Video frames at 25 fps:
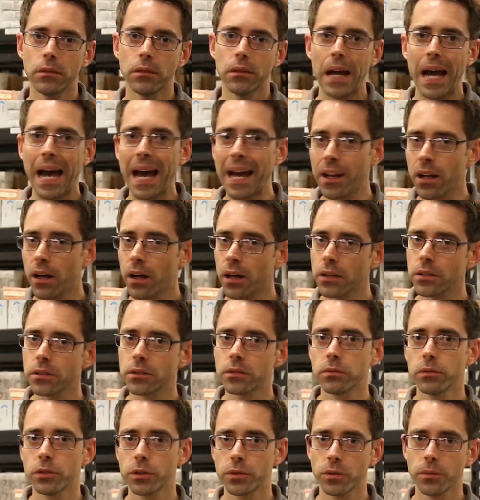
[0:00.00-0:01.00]

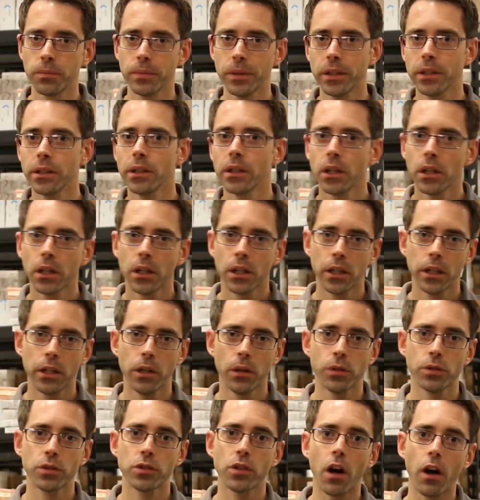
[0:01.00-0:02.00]
add-ons, which would be
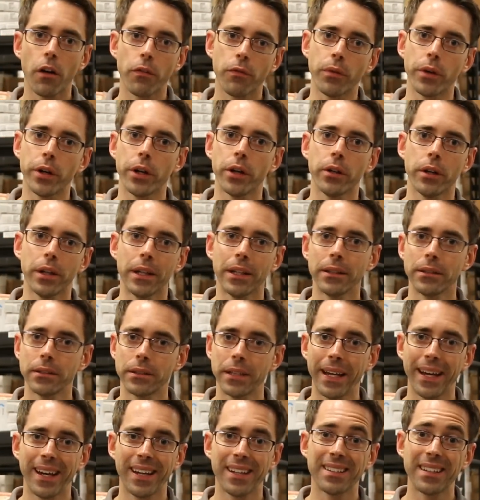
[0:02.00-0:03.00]
software,
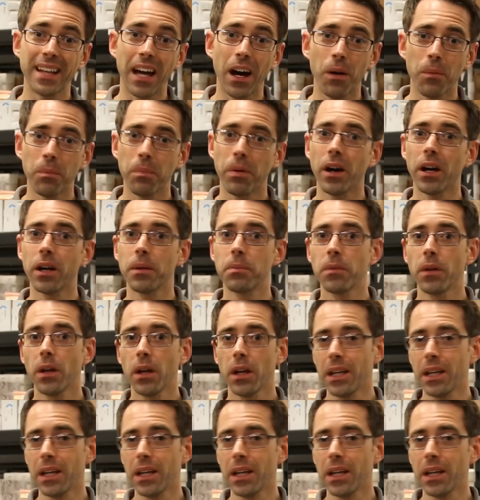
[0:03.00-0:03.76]
intake, downpipe,